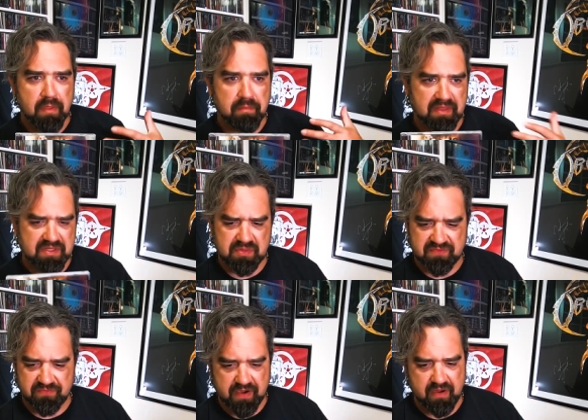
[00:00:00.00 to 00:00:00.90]
but this was
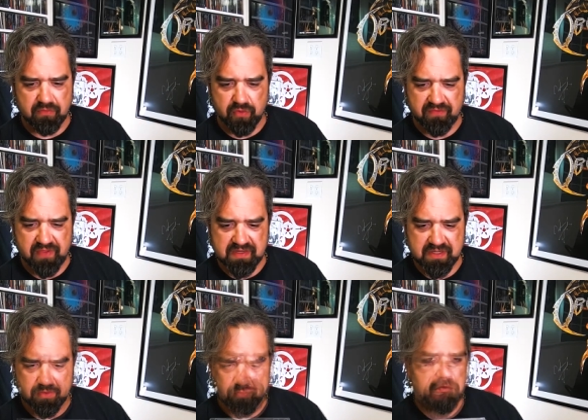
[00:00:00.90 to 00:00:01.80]
very riffy,
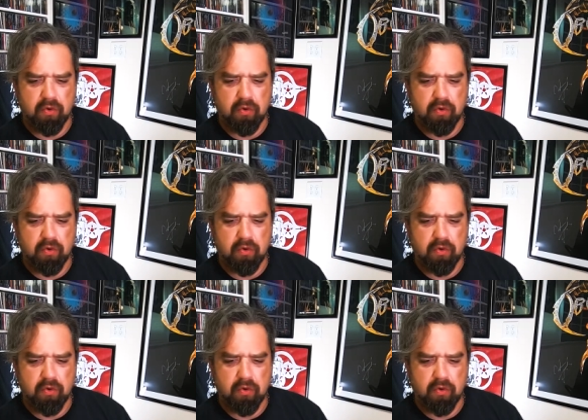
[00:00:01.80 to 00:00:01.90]
too.